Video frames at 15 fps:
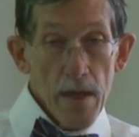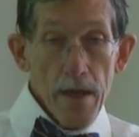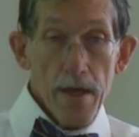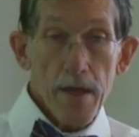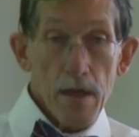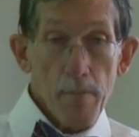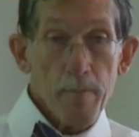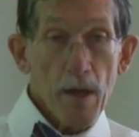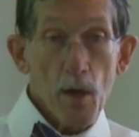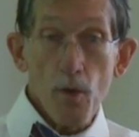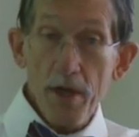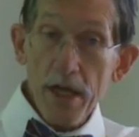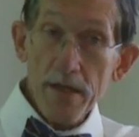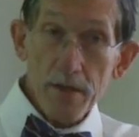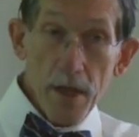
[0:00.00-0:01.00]
in a
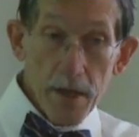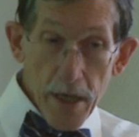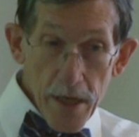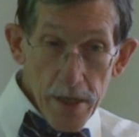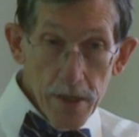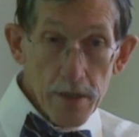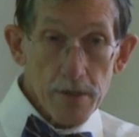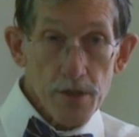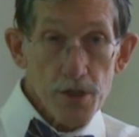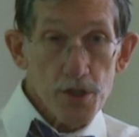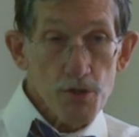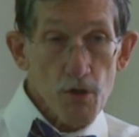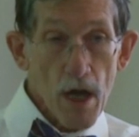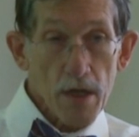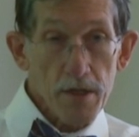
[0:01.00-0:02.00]
building that he
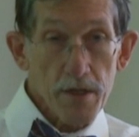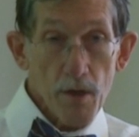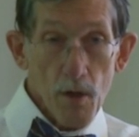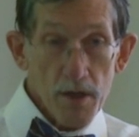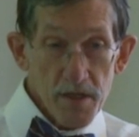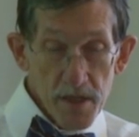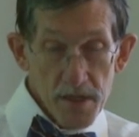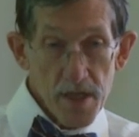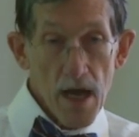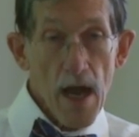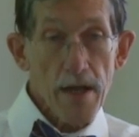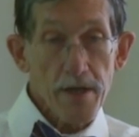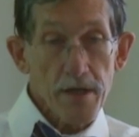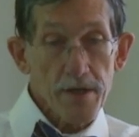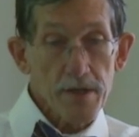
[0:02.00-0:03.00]
constructed, or
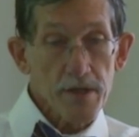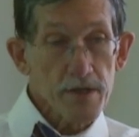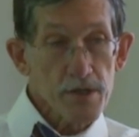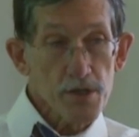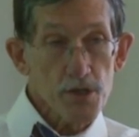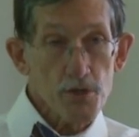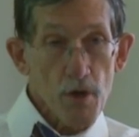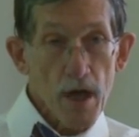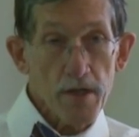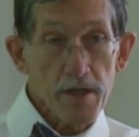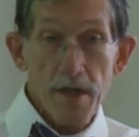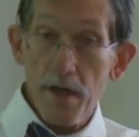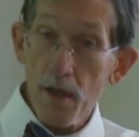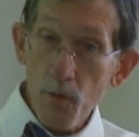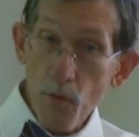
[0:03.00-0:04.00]
designed and
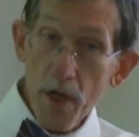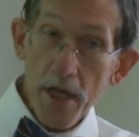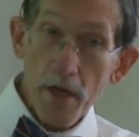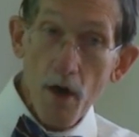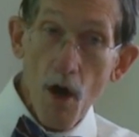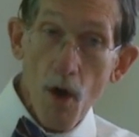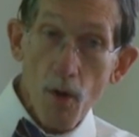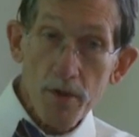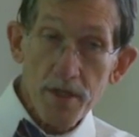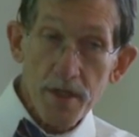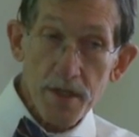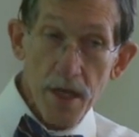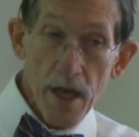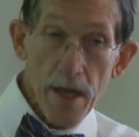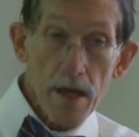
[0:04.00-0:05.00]
constructed, and we call
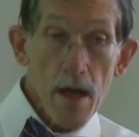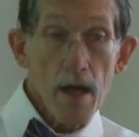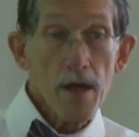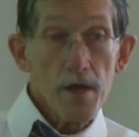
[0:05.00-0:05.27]
today